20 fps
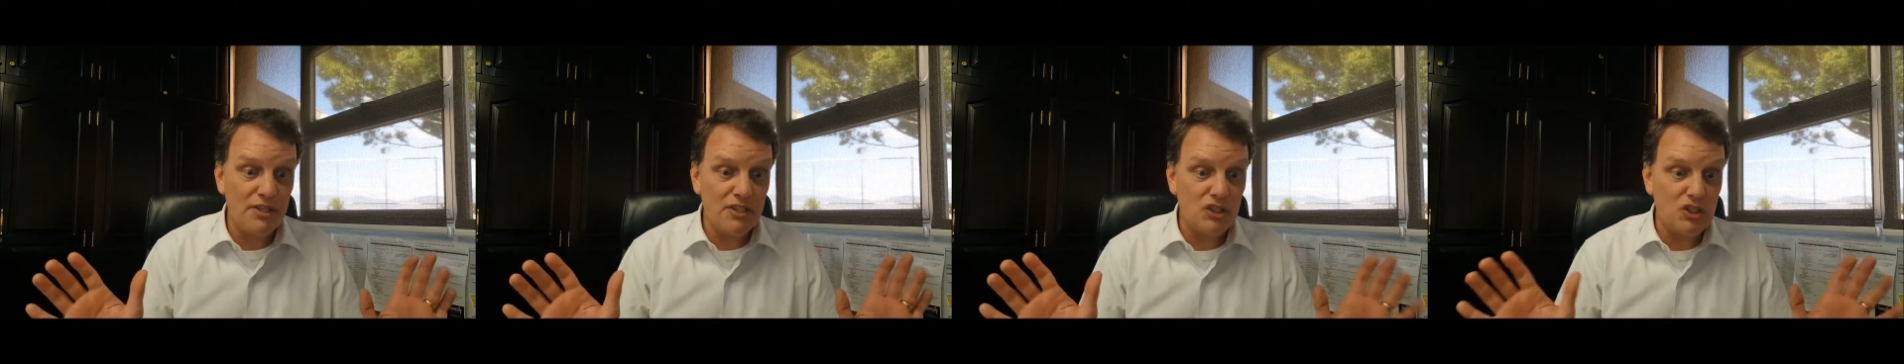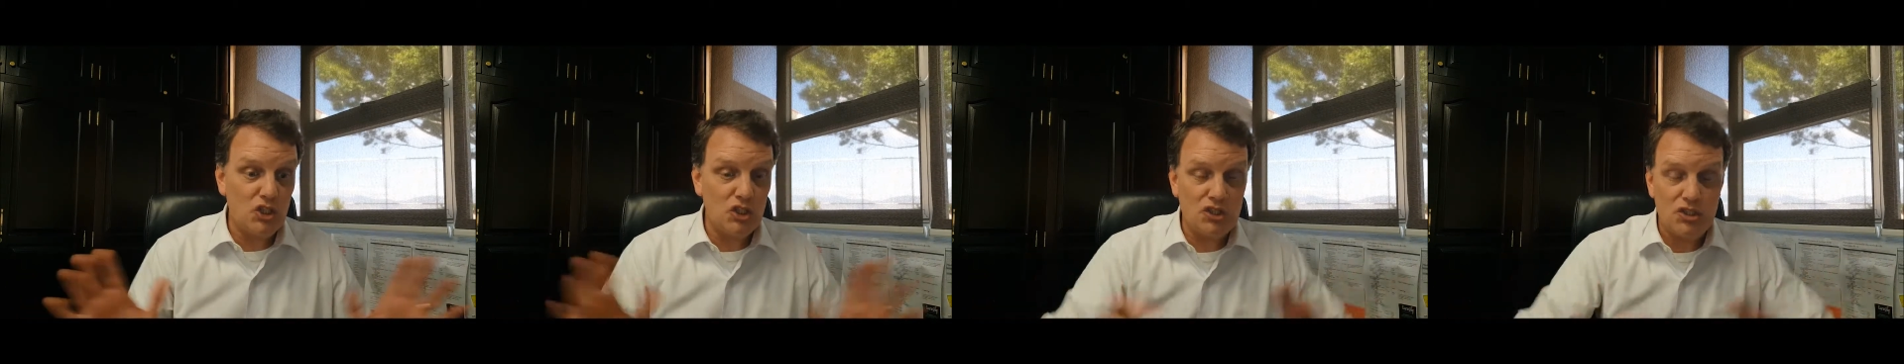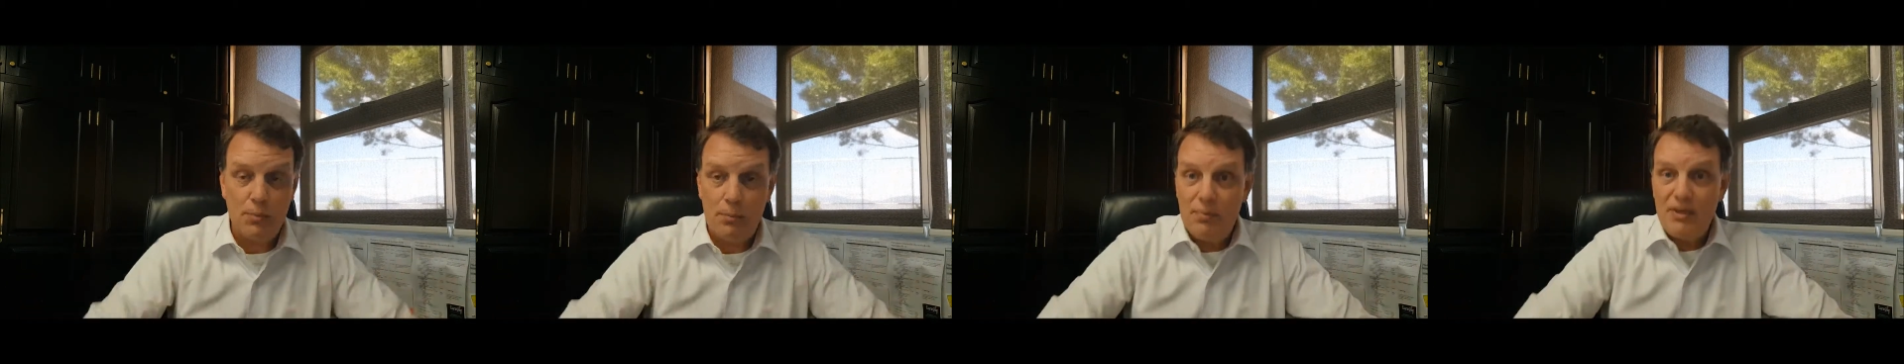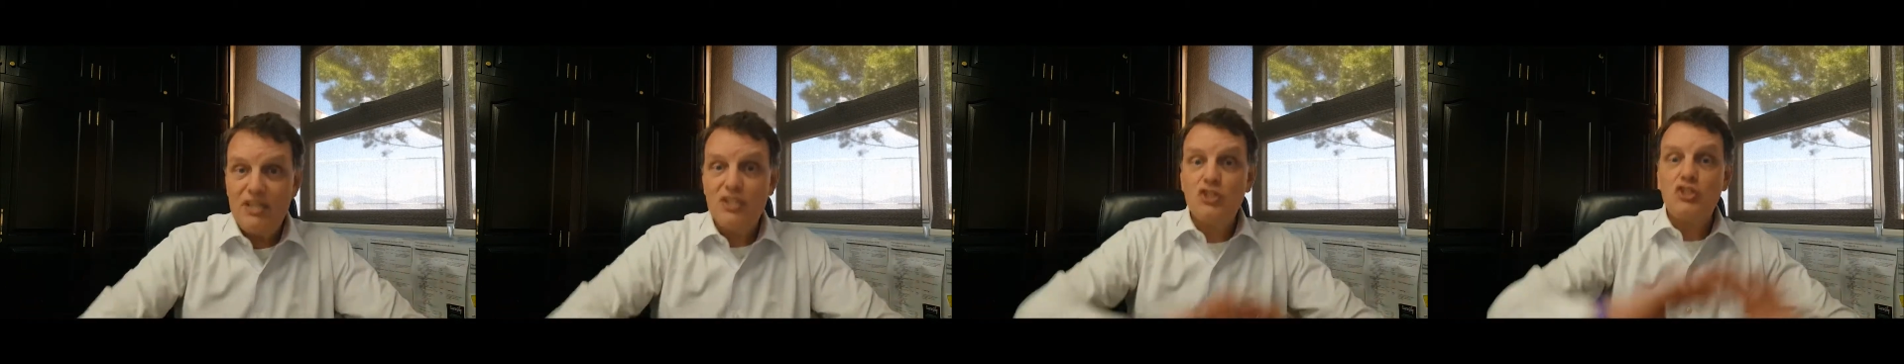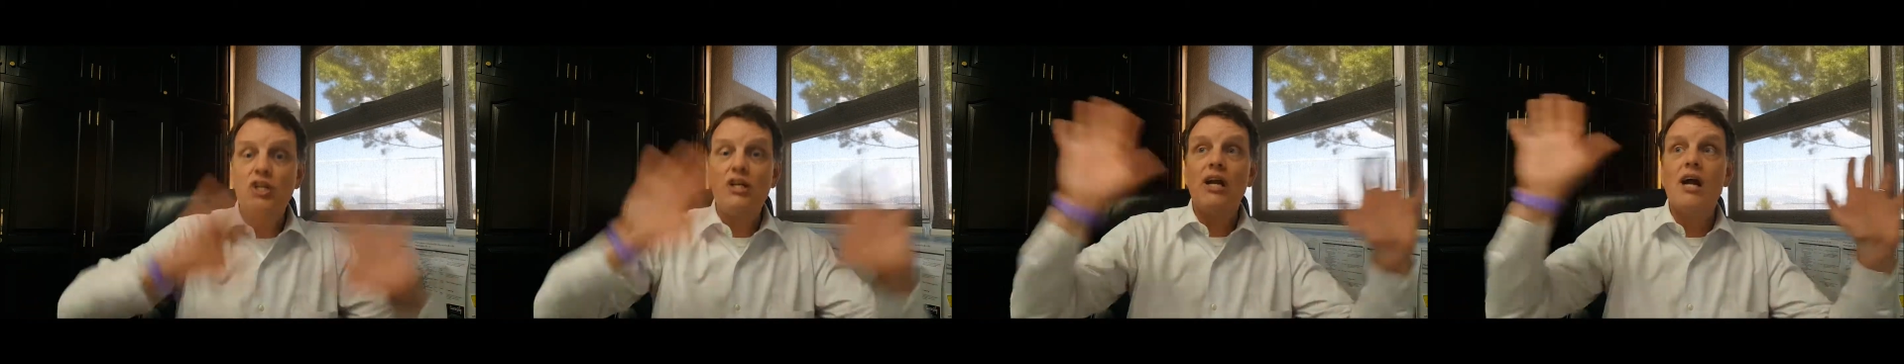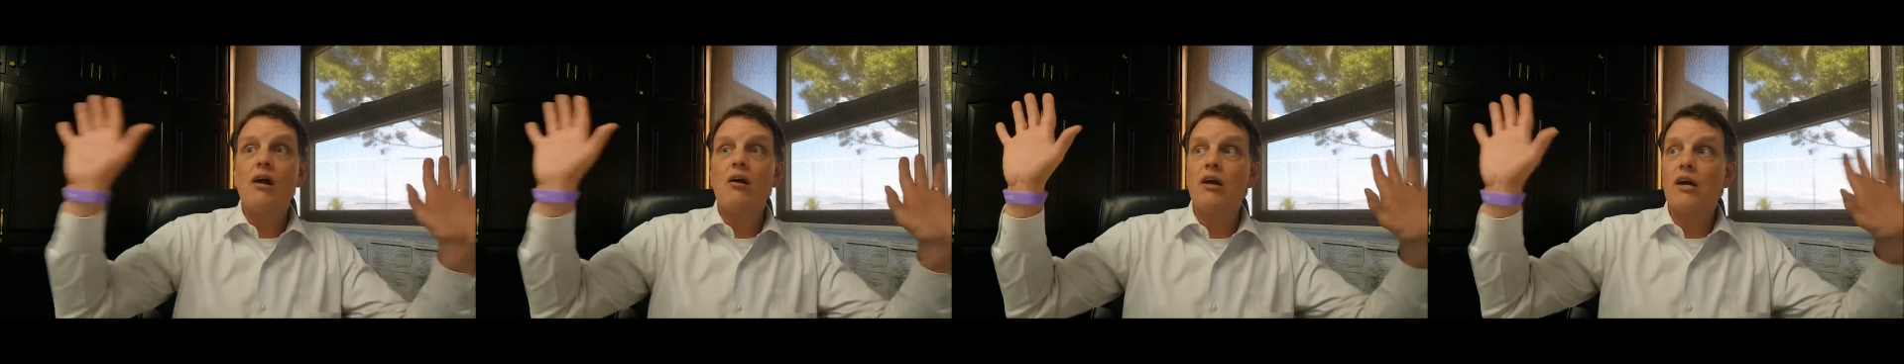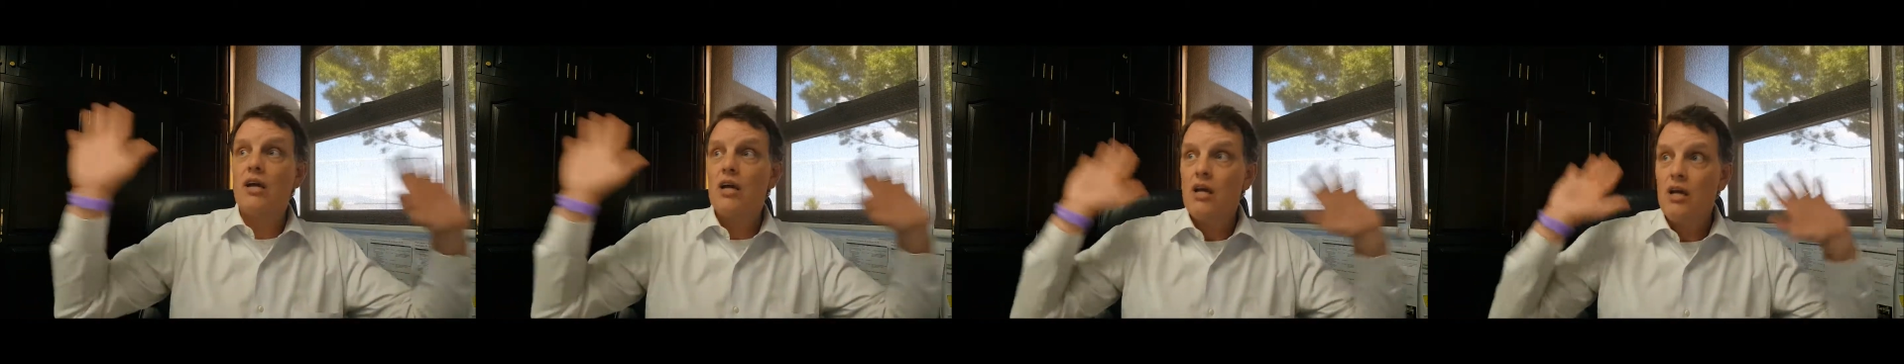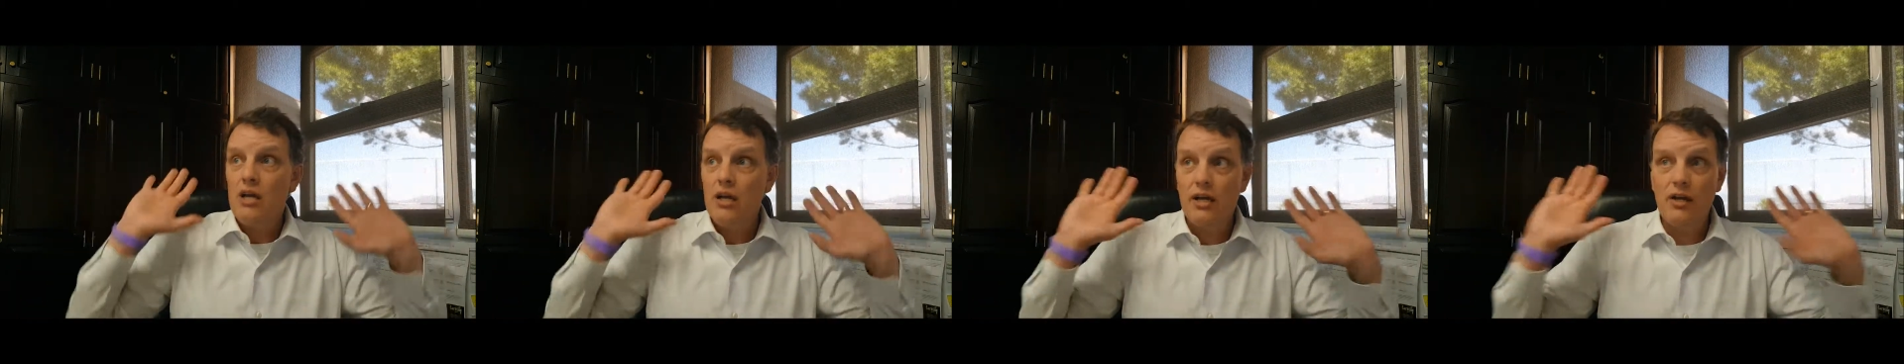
it's just a big generic,